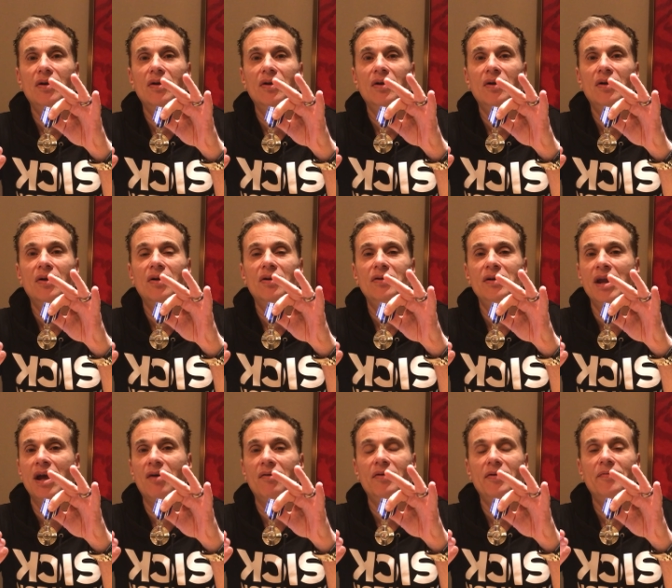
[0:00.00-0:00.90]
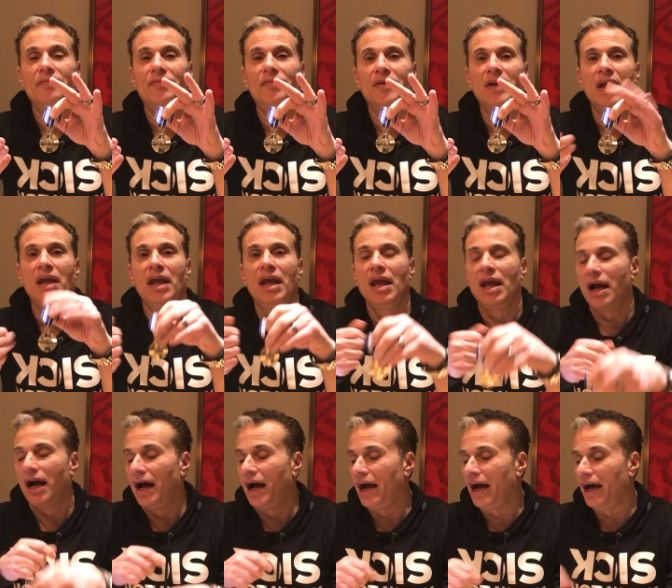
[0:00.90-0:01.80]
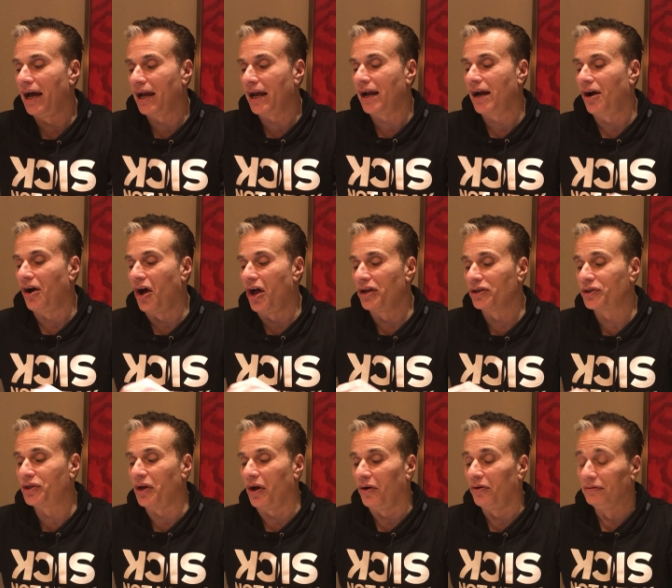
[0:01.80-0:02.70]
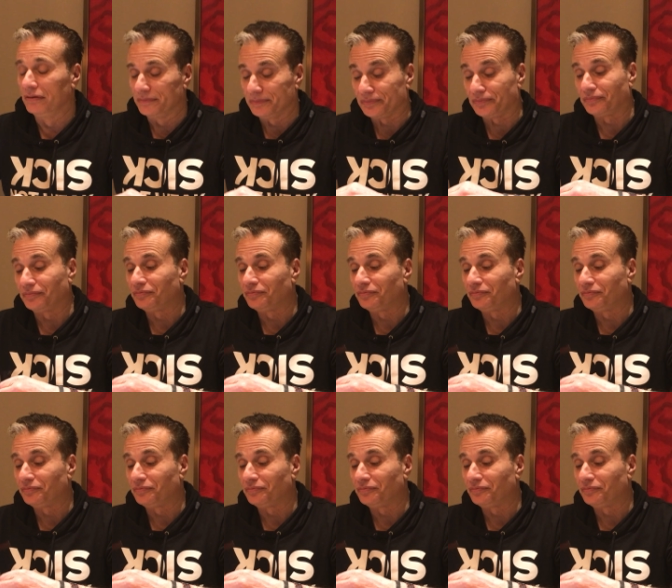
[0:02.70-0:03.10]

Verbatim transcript: No. No. Uh, also,